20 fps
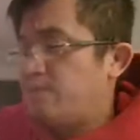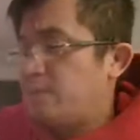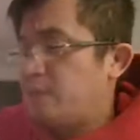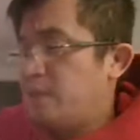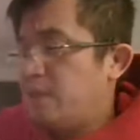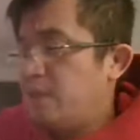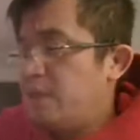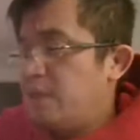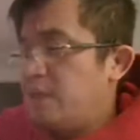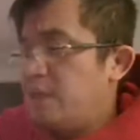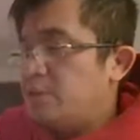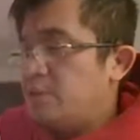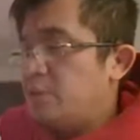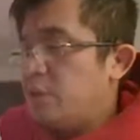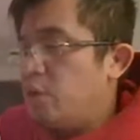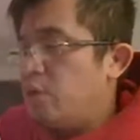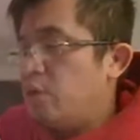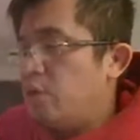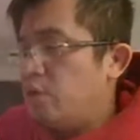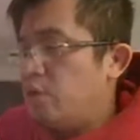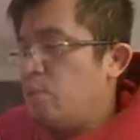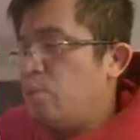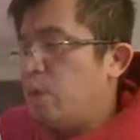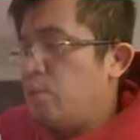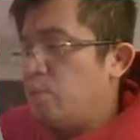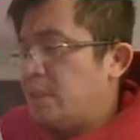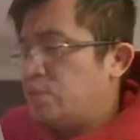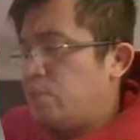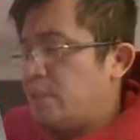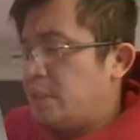So what we
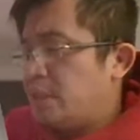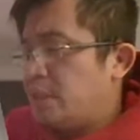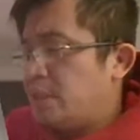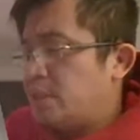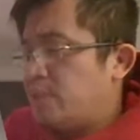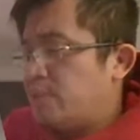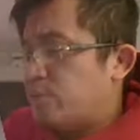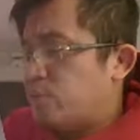could do